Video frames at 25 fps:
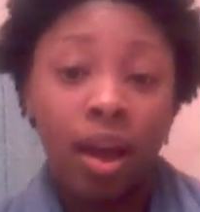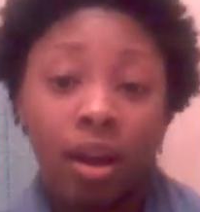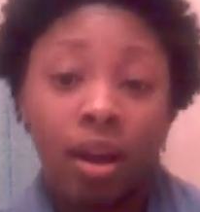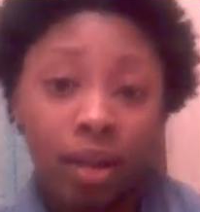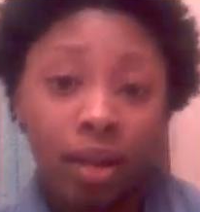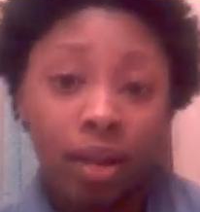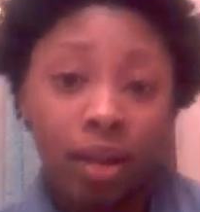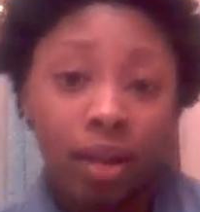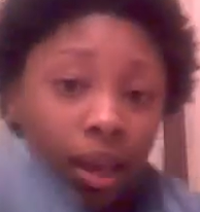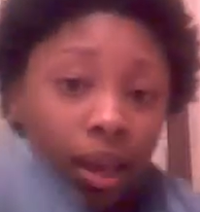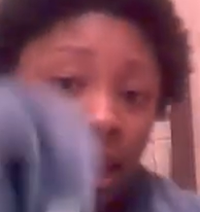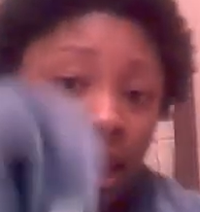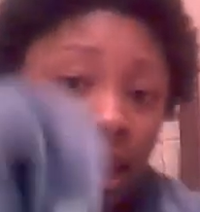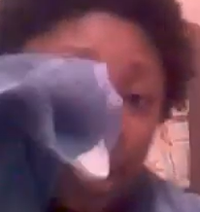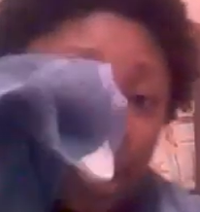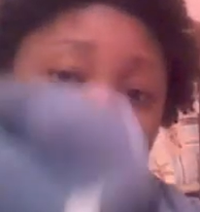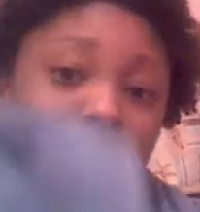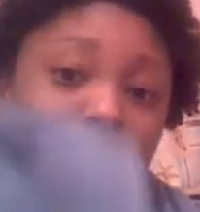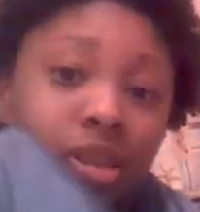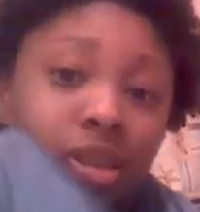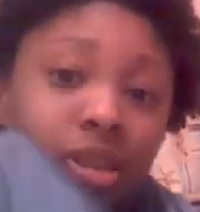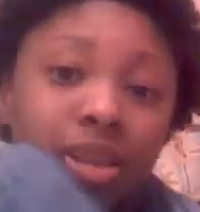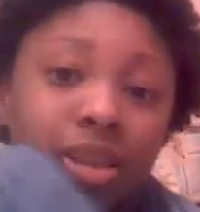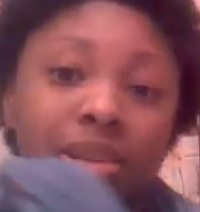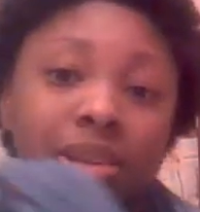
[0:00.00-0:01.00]
Okay,
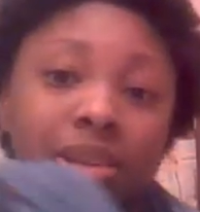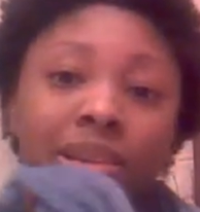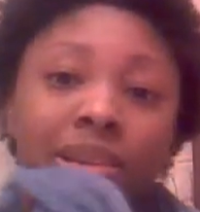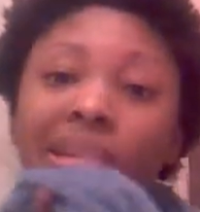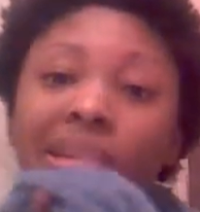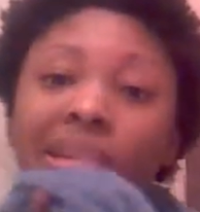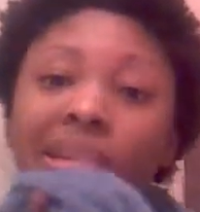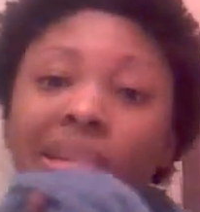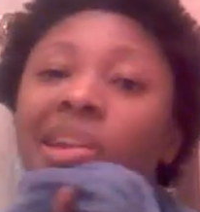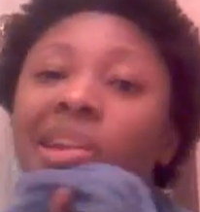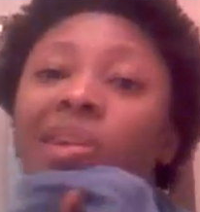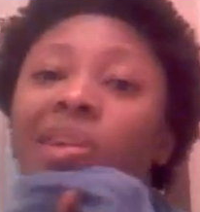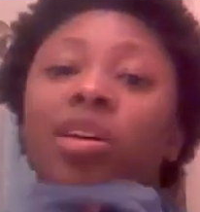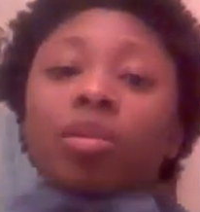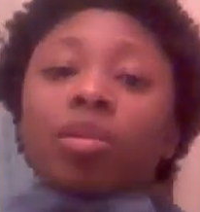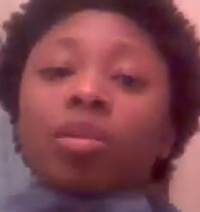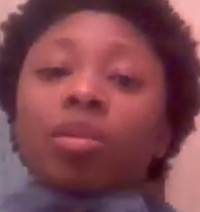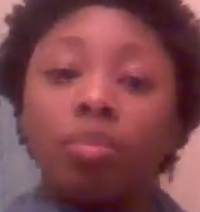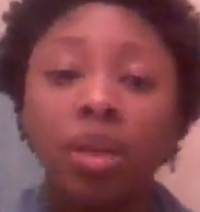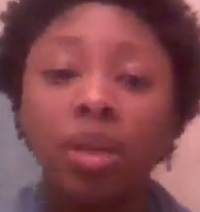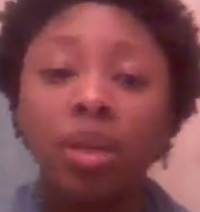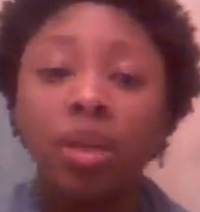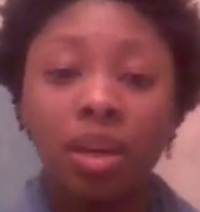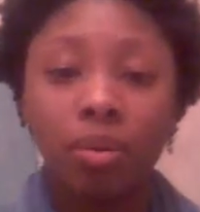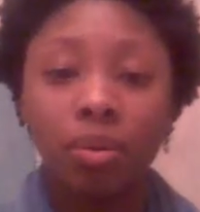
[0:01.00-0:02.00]
I don't
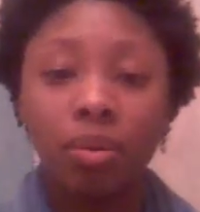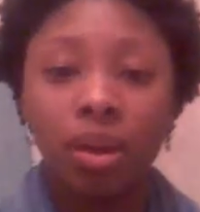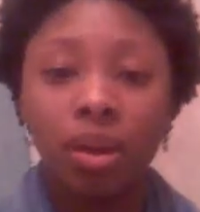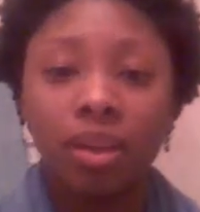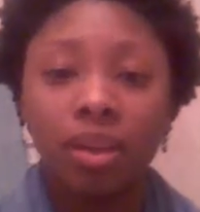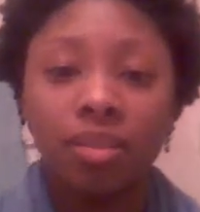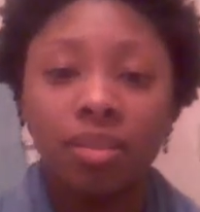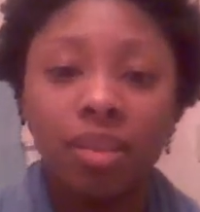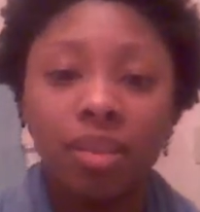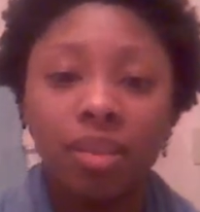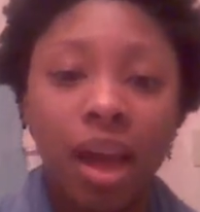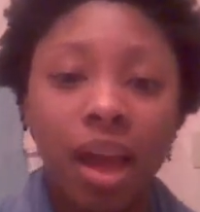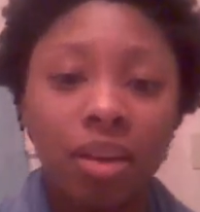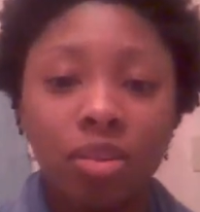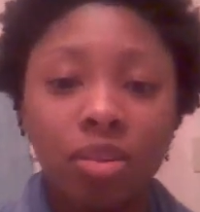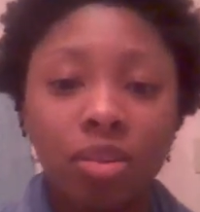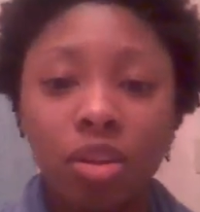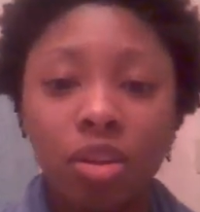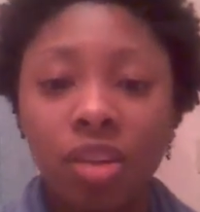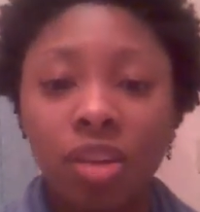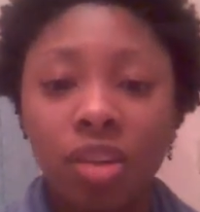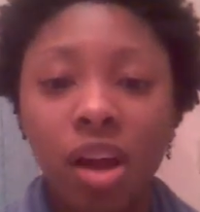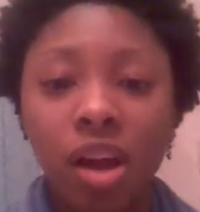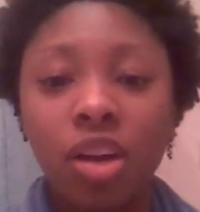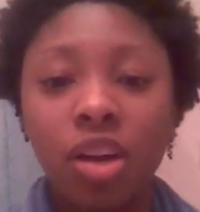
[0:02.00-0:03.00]
know. But anyway, I don't
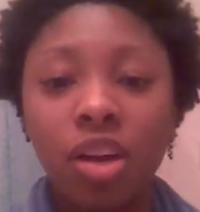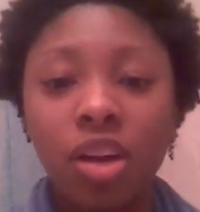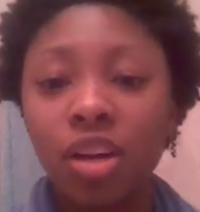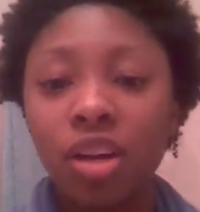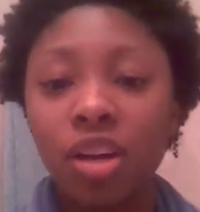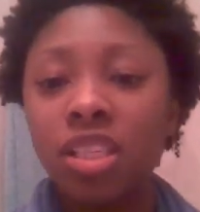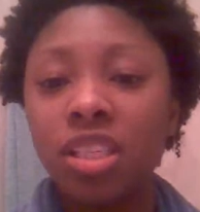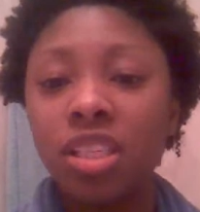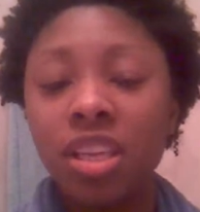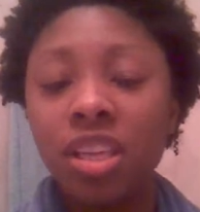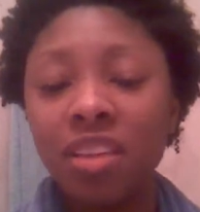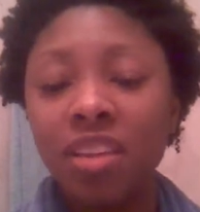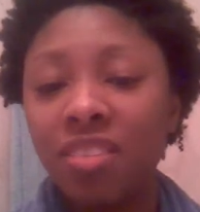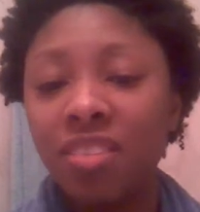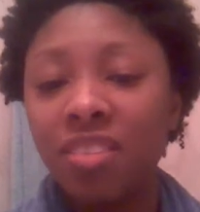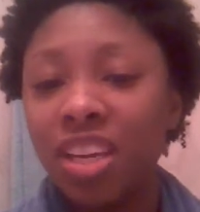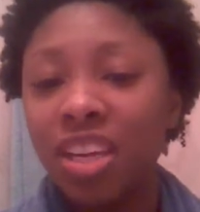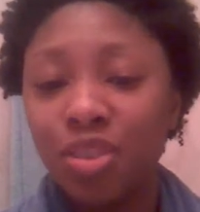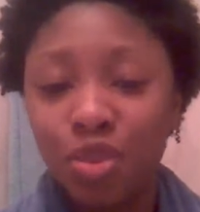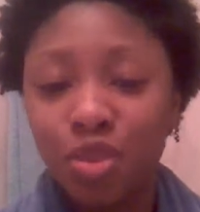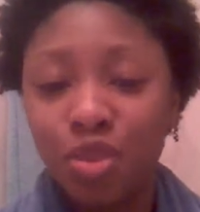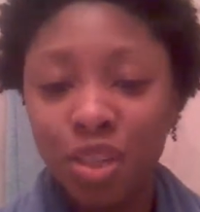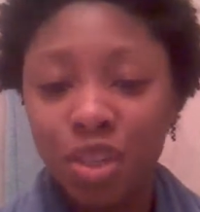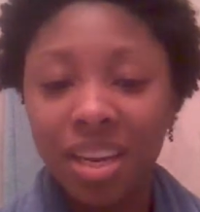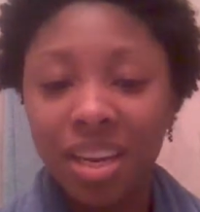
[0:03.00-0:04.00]
know if y'all are even
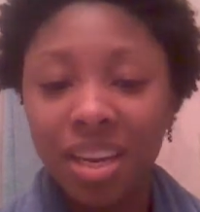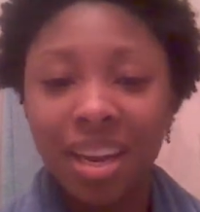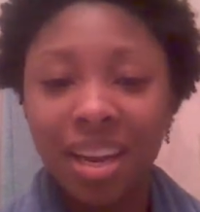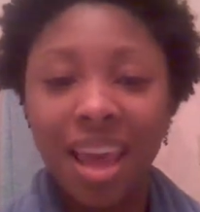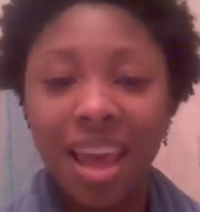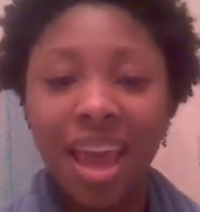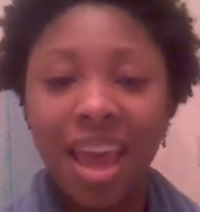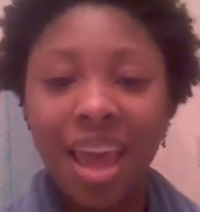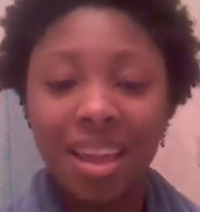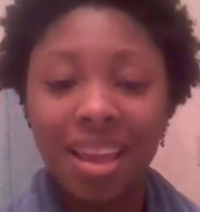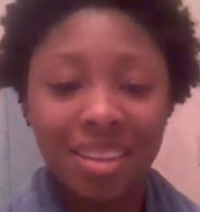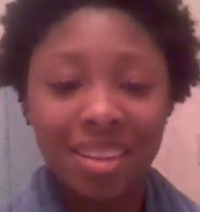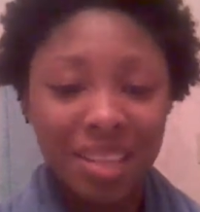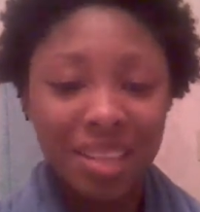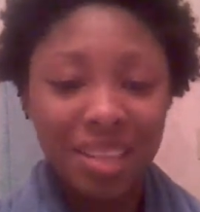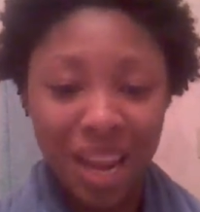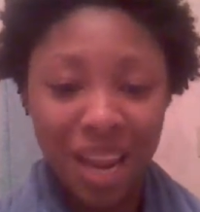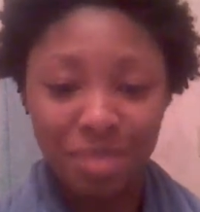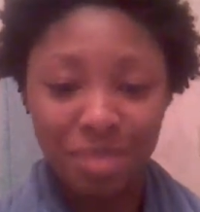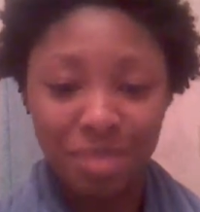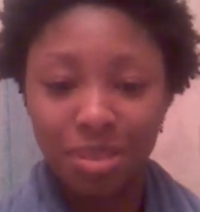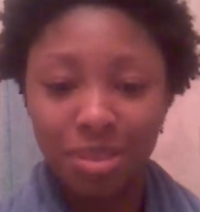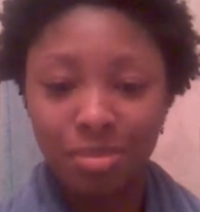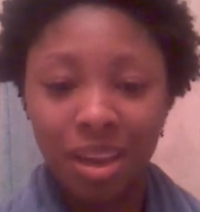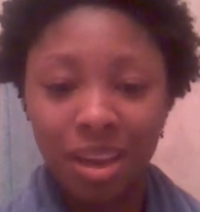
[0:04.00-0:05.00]
interested in that.
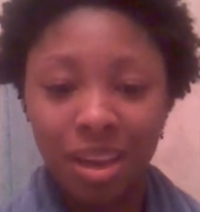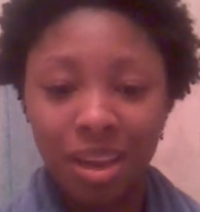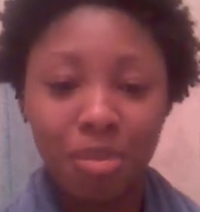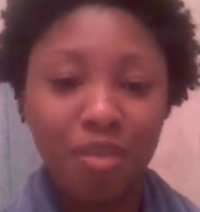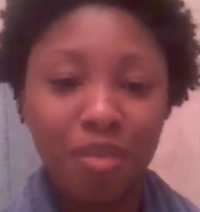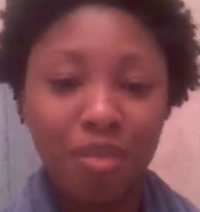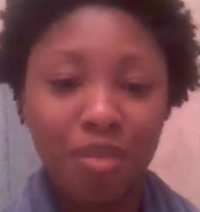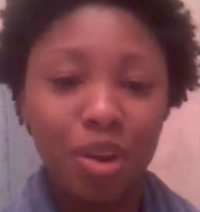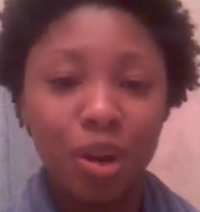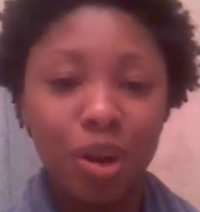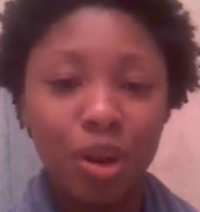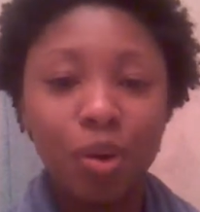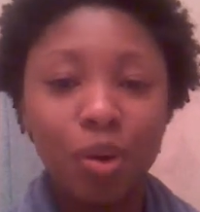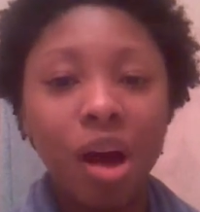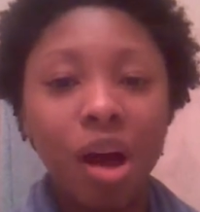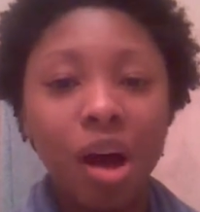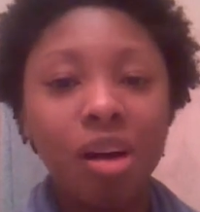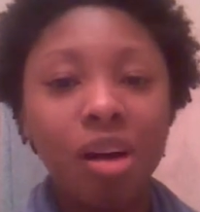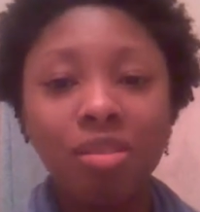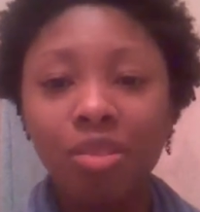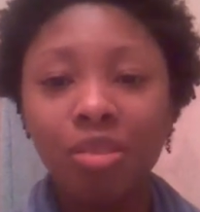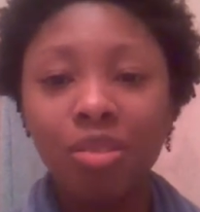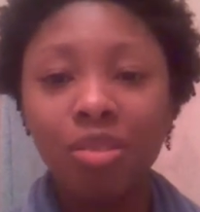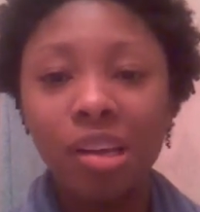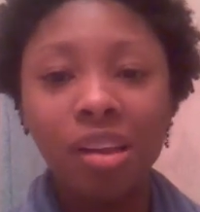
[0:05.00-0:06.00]
I'm just making my video
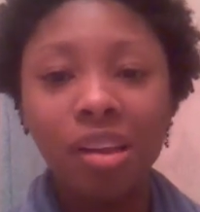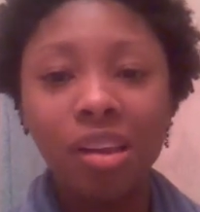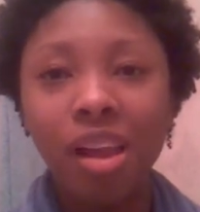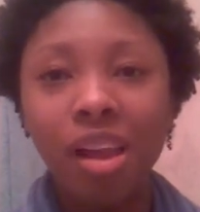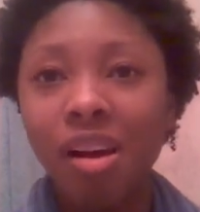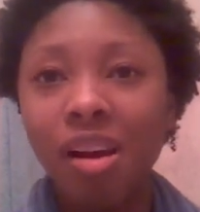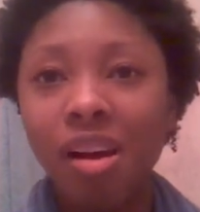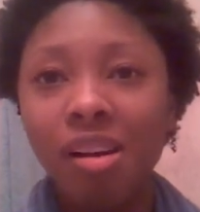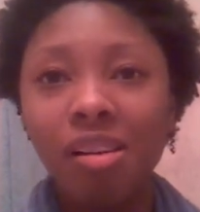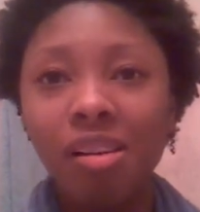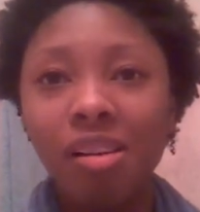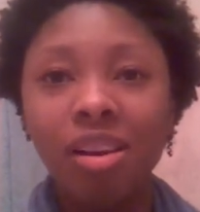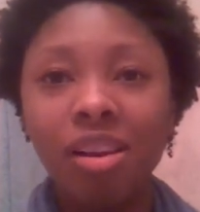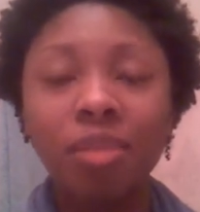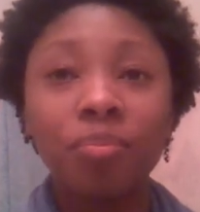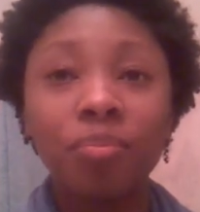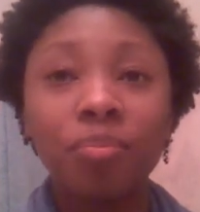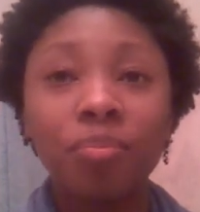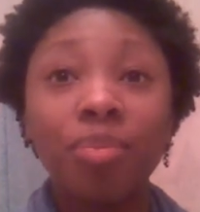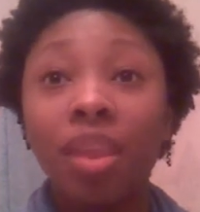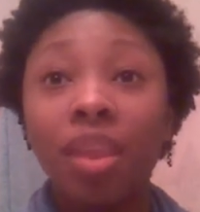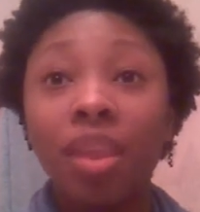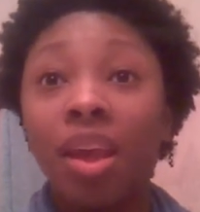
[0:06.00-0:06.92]
all real long.